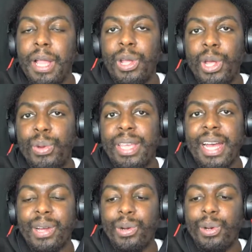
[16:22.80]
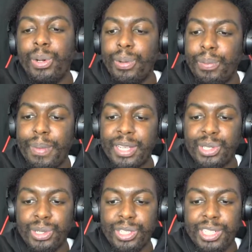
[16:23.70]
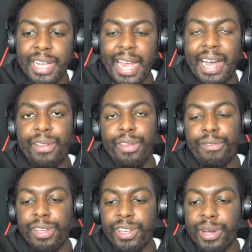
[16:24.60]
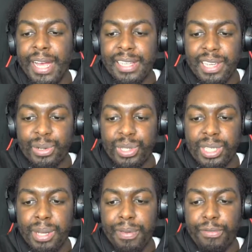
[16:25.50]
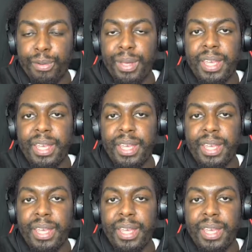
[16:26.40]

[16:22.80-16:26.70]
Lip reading: Louis Dangoor. Make sure to check out the video. Here's a little snippet from